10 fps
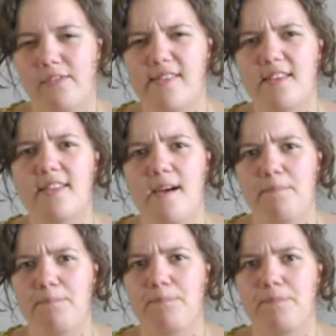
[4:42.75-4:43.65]
Visit
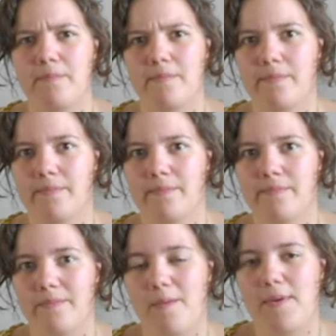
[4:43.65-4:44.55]
them,
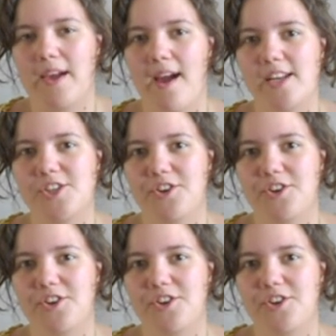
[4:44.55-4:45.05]
and be kind